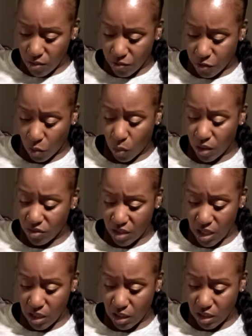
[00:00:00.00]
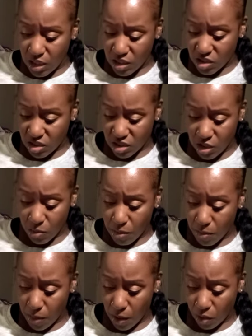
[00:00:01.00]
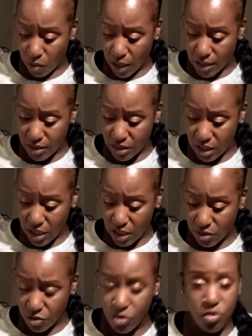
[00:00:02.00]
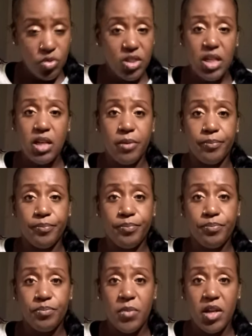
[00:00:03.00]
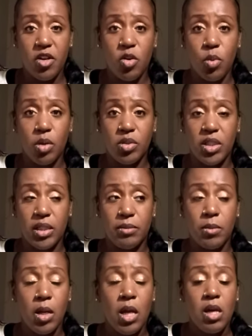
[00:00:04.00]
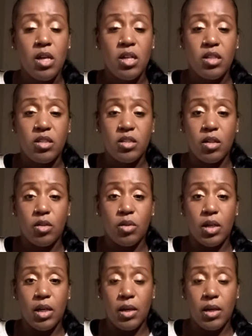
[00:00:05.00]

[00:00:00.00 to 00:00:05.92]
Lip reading: for one thing, and that's to tell people about Christ and to see him and hear well done. So,